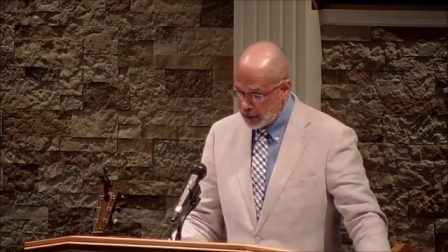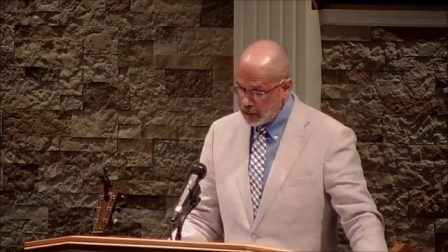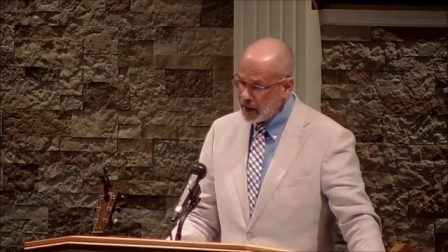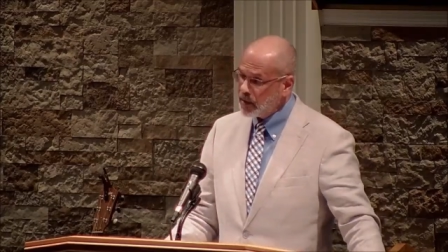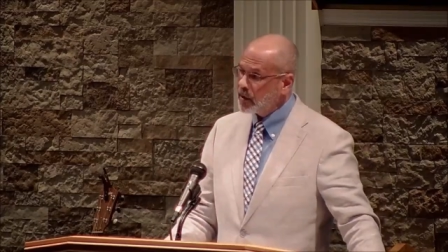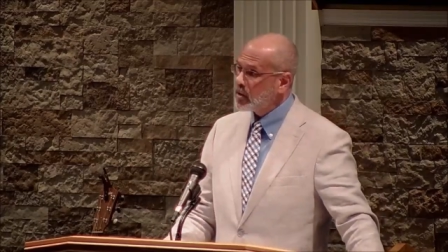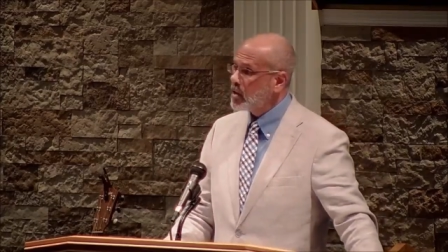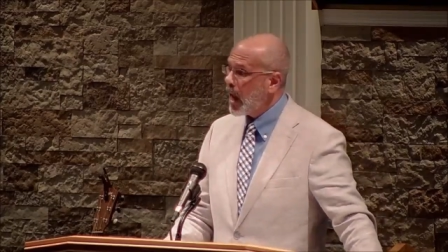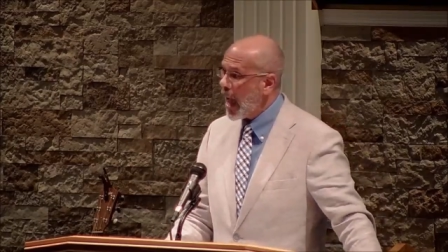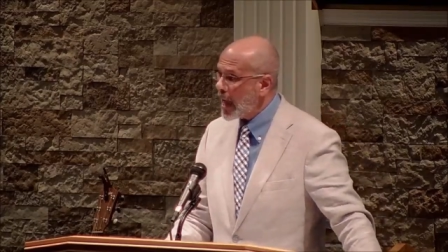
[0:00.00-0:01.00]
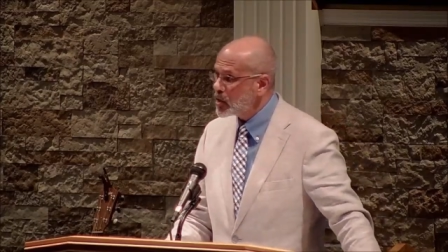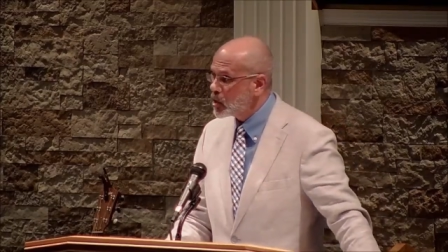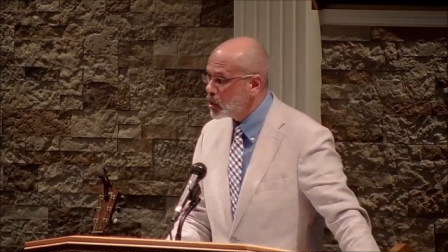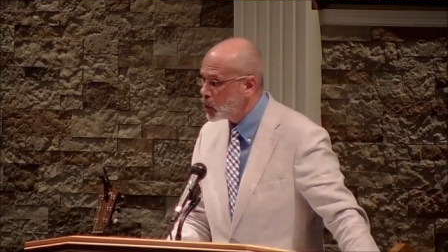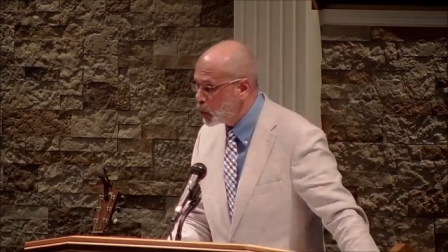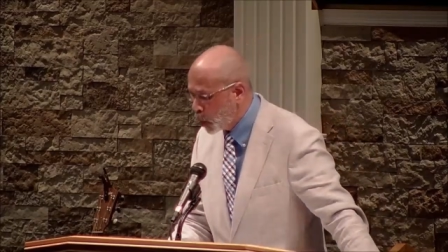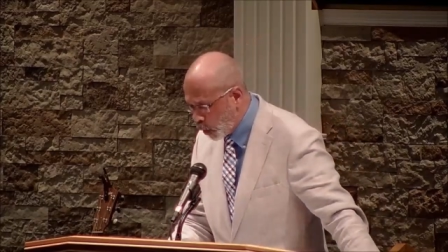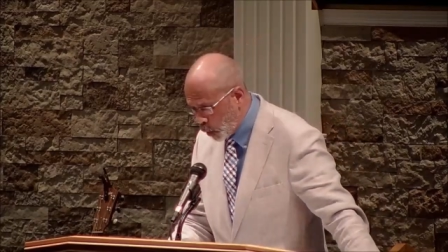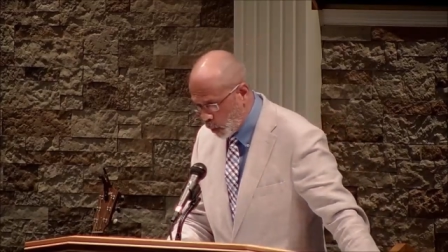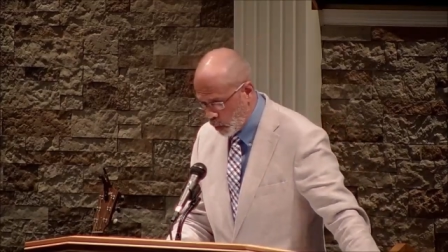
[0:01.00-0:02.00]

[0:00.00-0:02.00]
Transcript: means attached to.